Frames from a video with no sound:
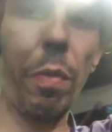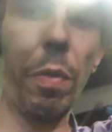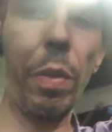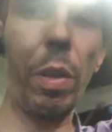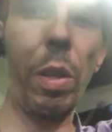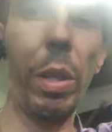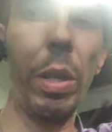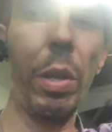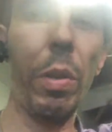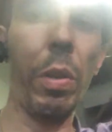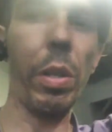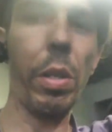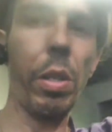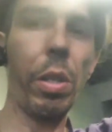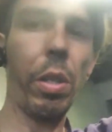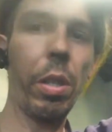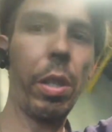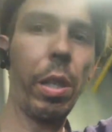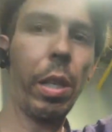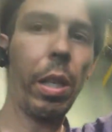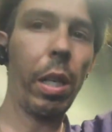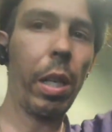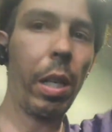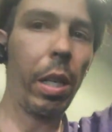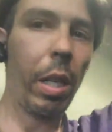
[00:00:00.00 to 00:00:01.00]
clearance
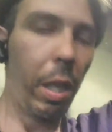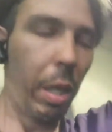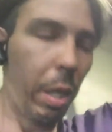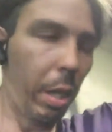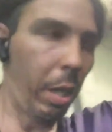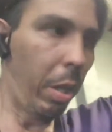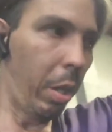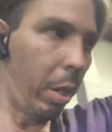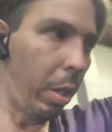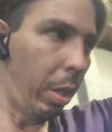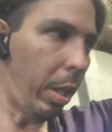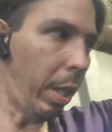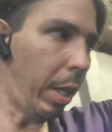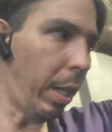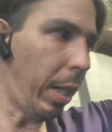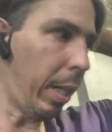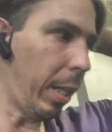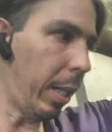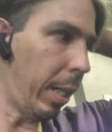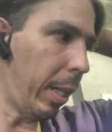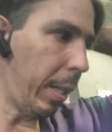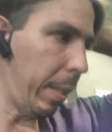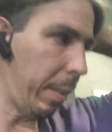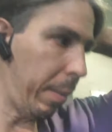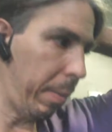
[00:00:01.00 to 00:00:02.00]

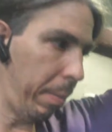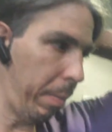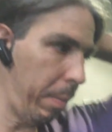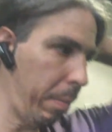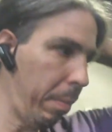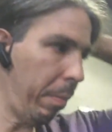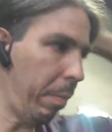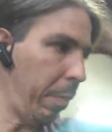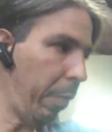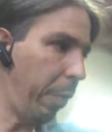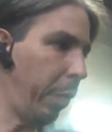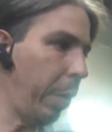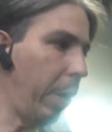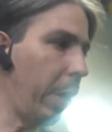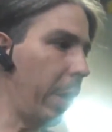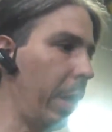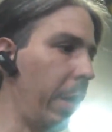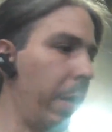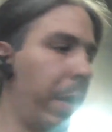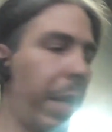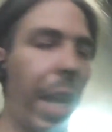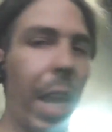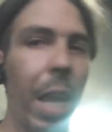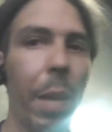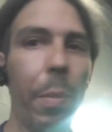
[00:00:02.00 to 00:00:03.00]
for
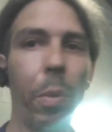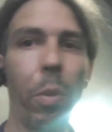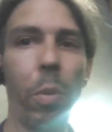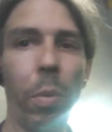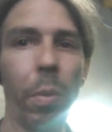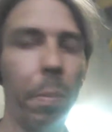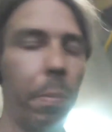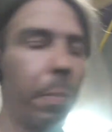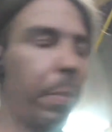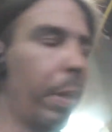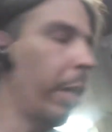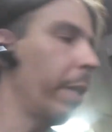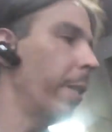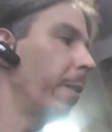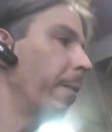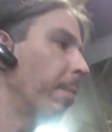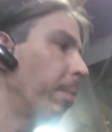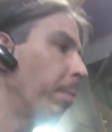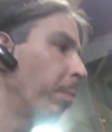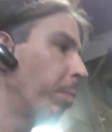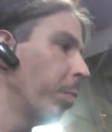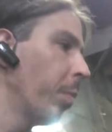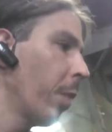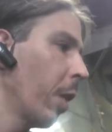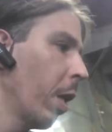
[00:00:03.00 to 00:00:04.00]
the cable. But
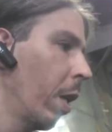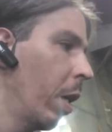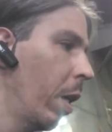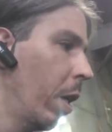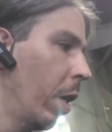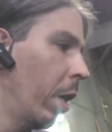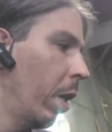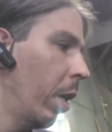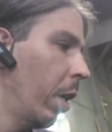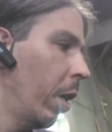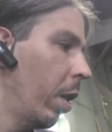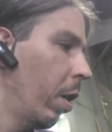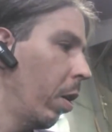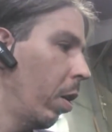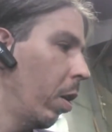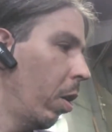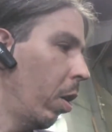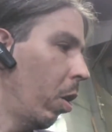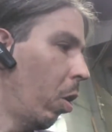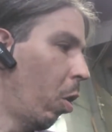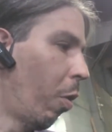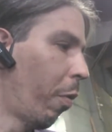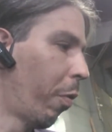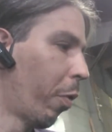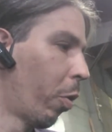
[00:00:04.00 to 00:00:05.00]

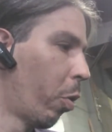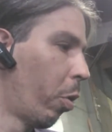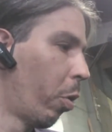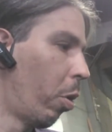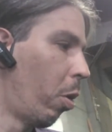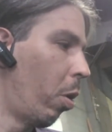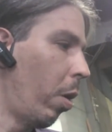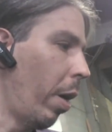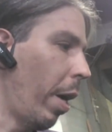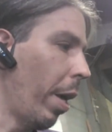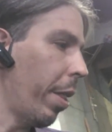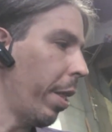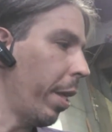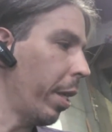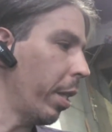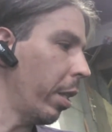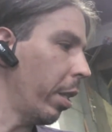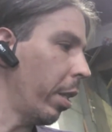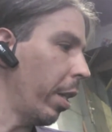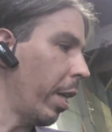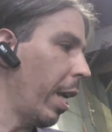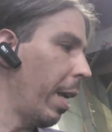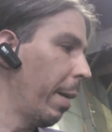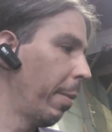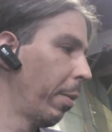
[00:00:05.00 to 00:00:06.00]
overall, I think
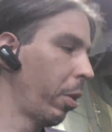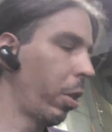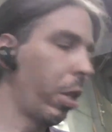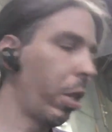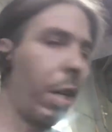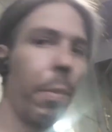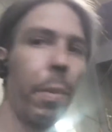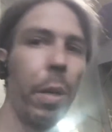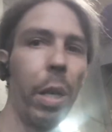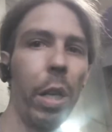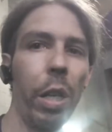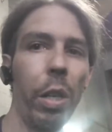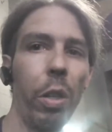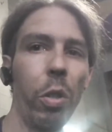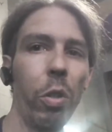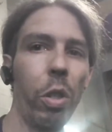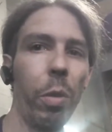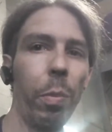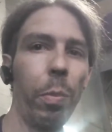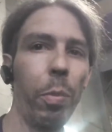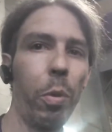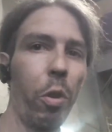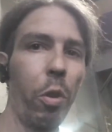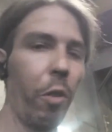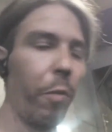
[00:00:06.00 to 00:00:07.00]
that the cable is going to be a huge
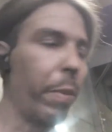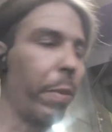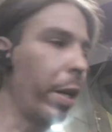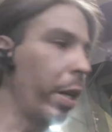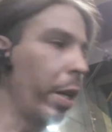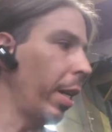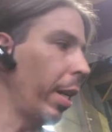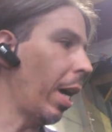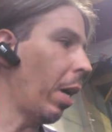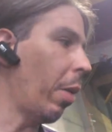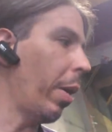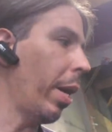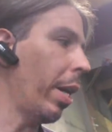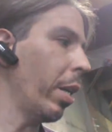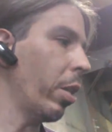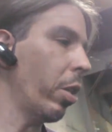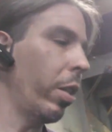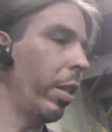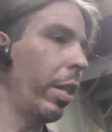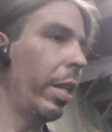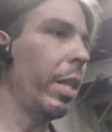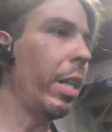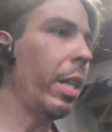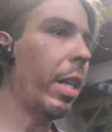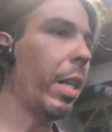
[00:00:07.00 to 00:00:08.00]
improvement. It now has
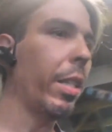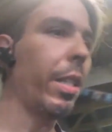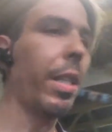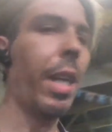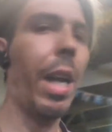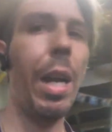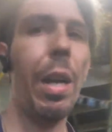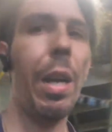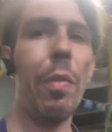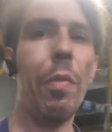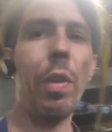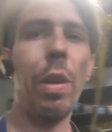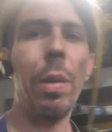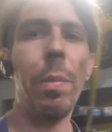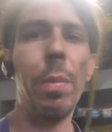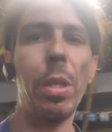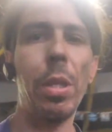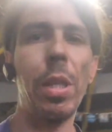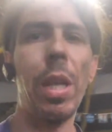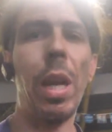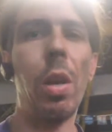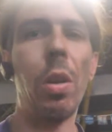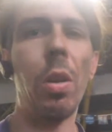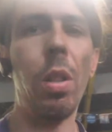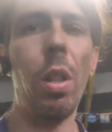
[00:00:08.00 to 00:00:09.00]
a diaphragm
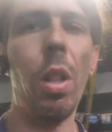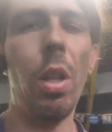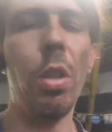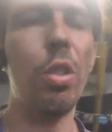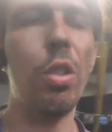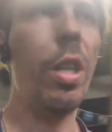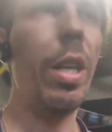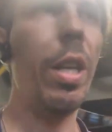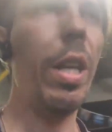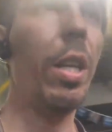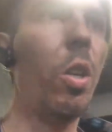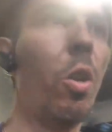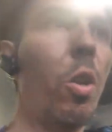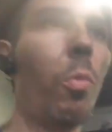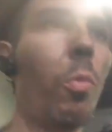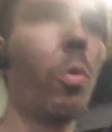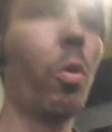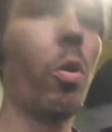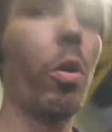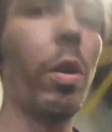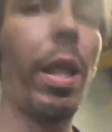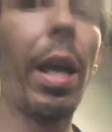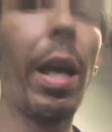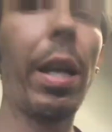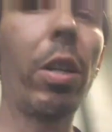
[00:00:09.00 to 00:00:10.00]
style clutch in it, no
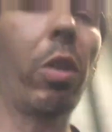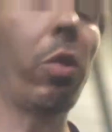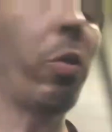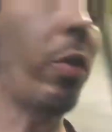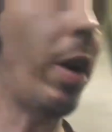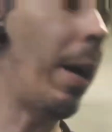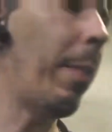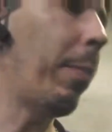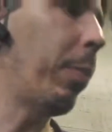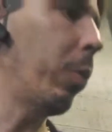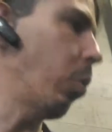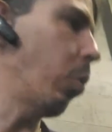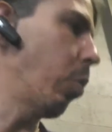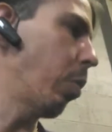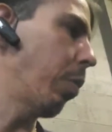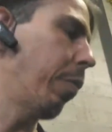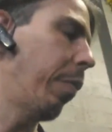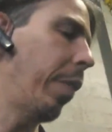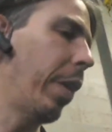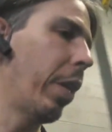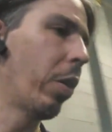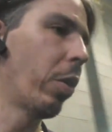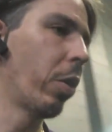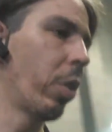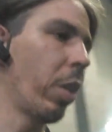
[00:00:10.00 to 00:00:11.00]
more of that crap with those
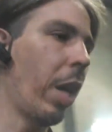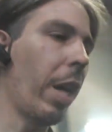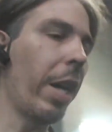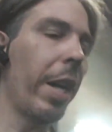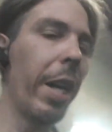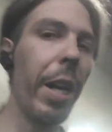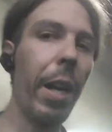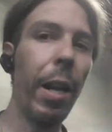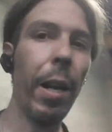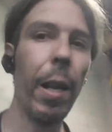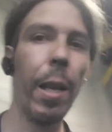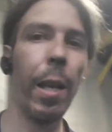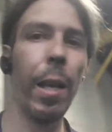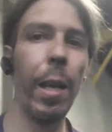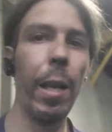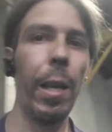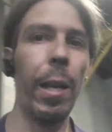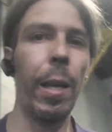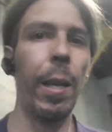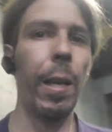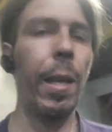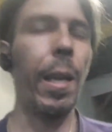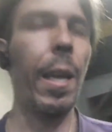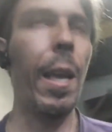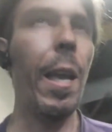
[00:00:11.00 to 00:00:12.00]
fingers on it,
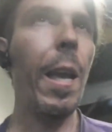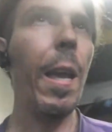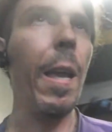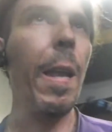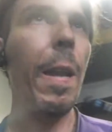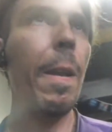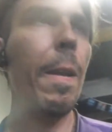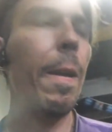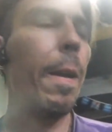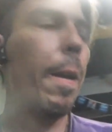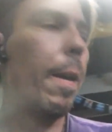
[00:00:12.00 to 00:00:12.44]
and